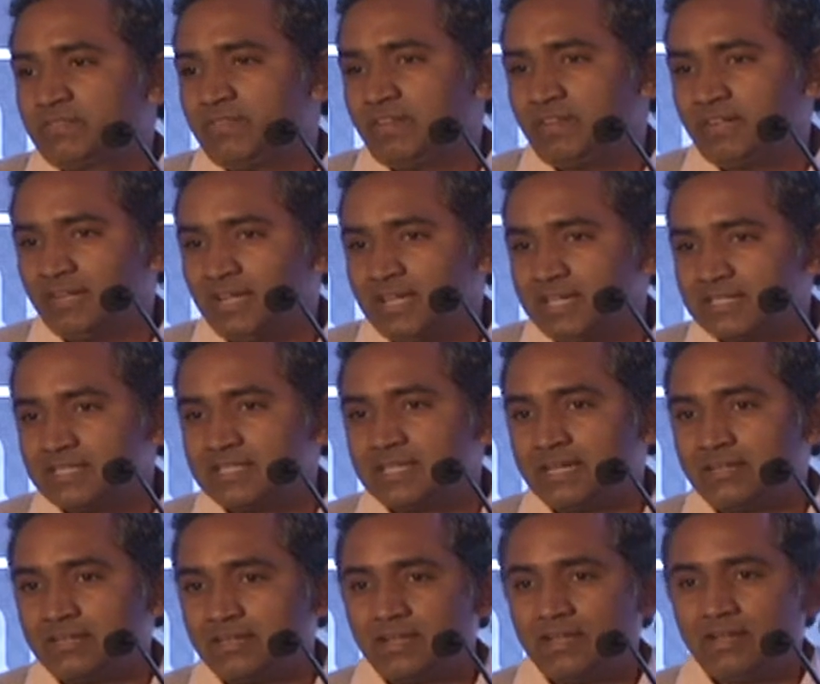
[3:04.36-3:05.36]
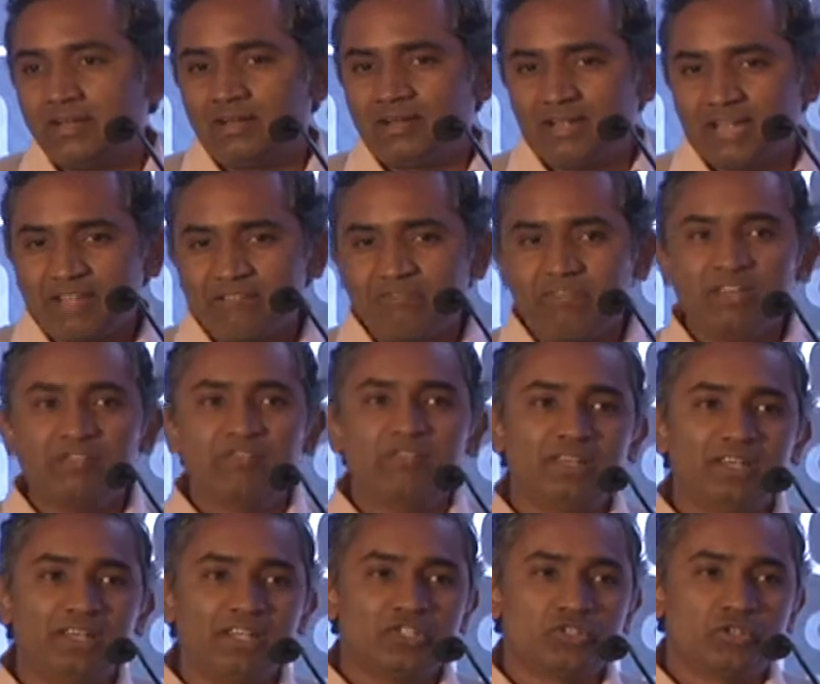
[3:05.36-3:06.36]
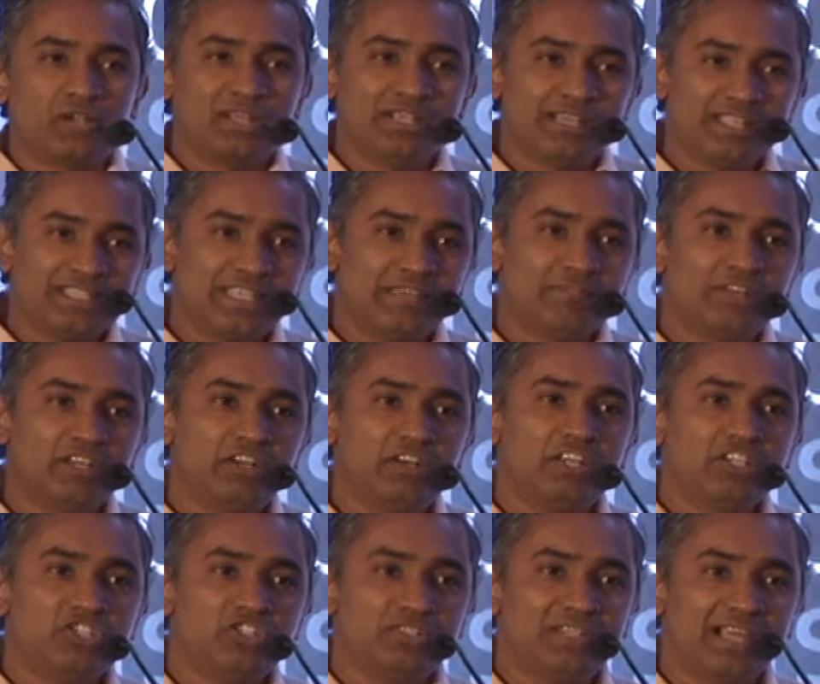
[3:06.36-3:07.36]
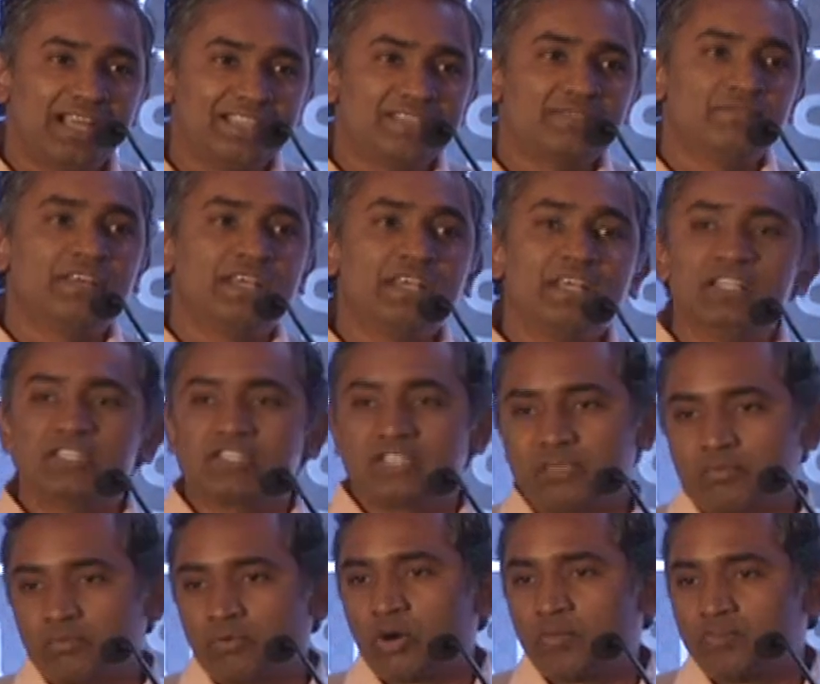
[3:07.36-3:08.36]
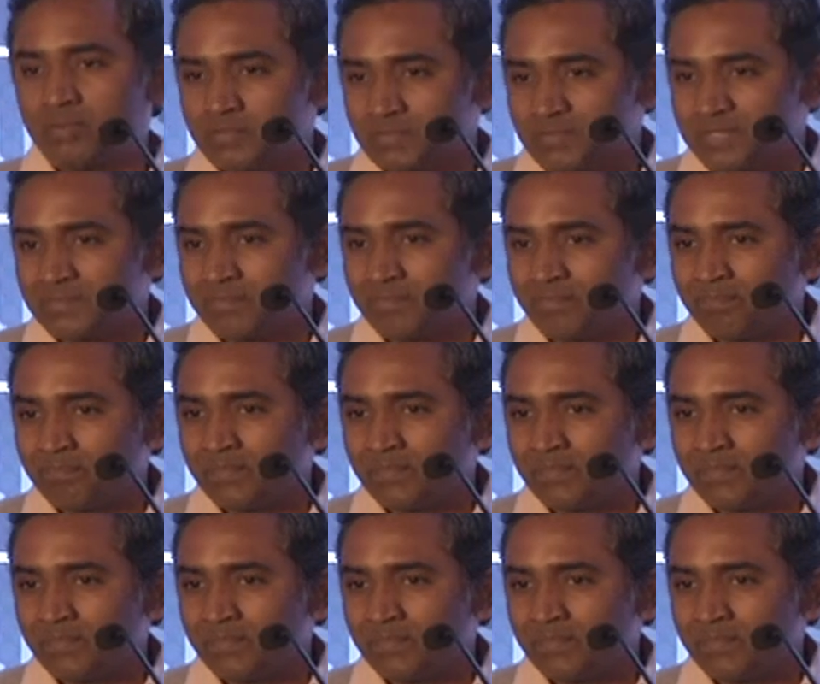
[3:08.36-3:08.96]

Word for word: we realized that uh, every village, or at least every region, has very distinct problems.